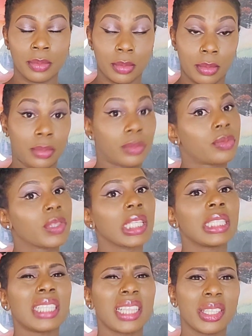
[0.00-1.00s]

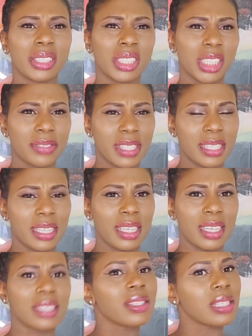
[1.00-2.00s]
The longevity
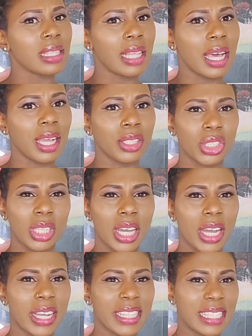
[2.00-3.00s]
and sellage
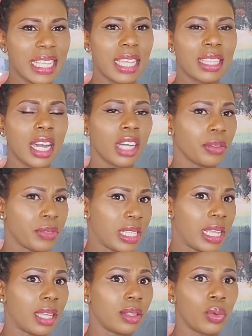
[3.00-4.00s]
are a 10 out of
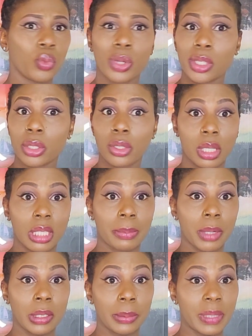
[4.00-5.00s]
10. When you're talking
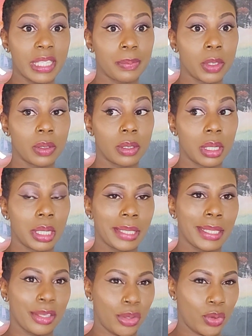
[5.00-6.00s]
about the bismuth,
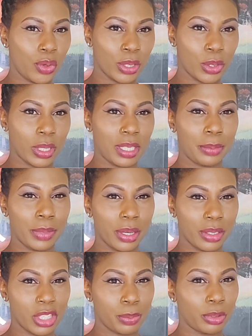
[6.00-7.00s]
then you are talking
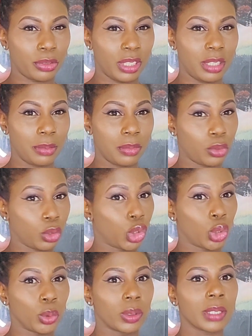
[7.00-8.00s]
about this perfume for
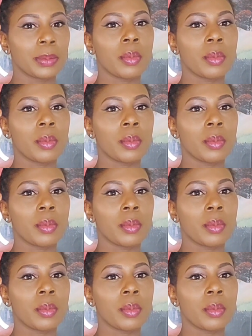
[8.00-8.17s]
sure.